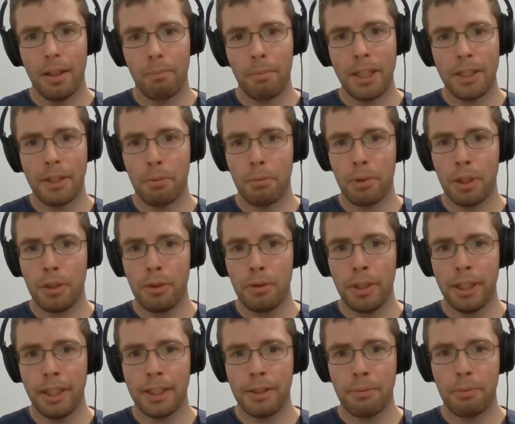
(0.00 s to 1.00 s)
Basically what we're
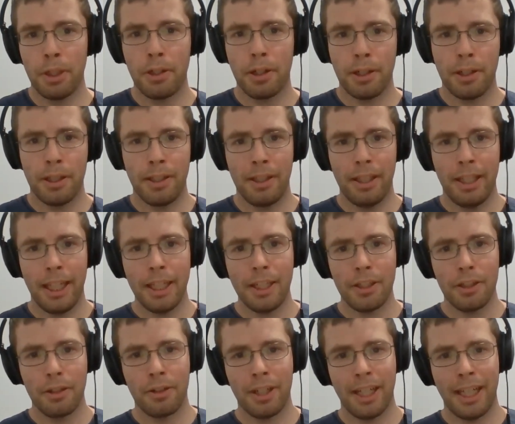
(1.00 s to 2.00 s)
doing is we're going to
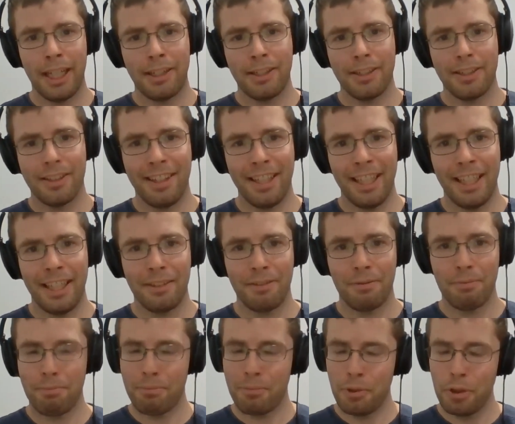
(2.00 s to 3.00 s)
integrate the
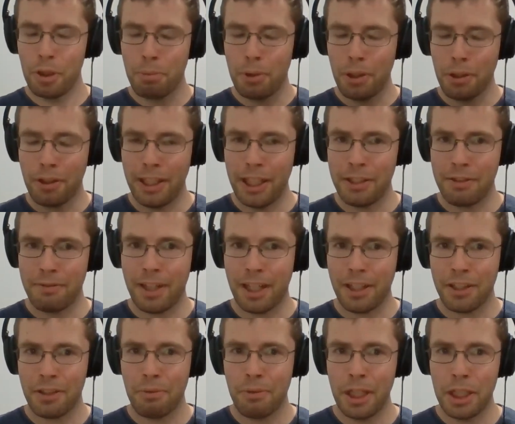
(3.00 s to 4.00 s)
two-point correlation
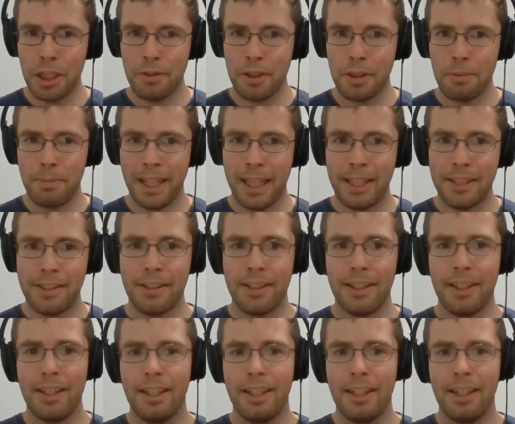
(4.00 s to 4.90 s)
function Redshift-Space